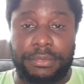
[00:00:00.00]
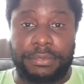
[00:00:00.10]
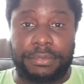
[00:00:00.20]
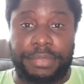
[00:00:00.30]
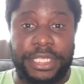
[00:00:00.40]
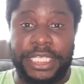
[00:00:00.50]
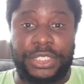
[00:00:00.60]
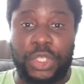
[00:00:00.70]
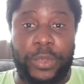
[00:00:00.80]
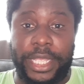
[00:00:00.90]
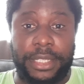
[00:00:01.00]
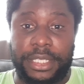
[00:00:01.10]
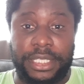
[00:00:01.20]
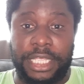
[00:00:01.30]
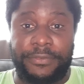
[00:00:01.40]
please do
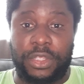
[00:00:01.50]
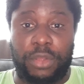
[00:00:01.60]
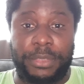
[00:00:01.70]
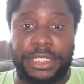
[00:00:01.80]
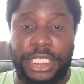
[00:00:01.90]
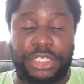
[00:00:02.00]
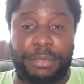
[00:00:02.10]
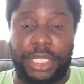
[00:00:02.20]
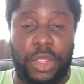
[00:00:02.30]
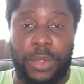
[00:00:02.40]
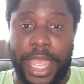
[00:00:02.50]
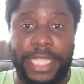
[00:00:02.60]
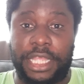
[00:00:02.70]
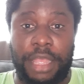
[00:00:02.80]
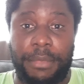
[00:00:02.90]
it. Leave it in the comment section below,
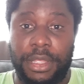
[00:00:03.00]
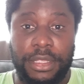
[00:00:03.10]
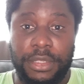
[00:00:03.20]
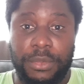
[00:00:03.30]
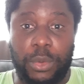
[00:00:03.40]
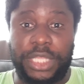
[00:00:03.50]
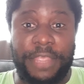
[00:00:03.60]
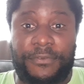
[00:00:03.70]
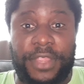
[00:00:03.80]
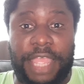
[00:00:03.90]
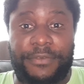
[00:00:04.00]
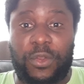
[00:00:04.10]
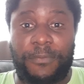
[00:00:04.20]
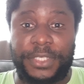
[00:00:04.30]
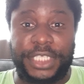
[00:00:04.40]
and we'll definitely have a
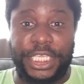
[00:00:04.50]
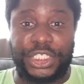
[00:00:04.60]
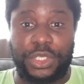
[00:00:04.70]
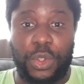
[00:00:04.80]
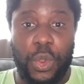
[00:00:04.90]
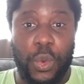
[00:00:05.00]
conversation.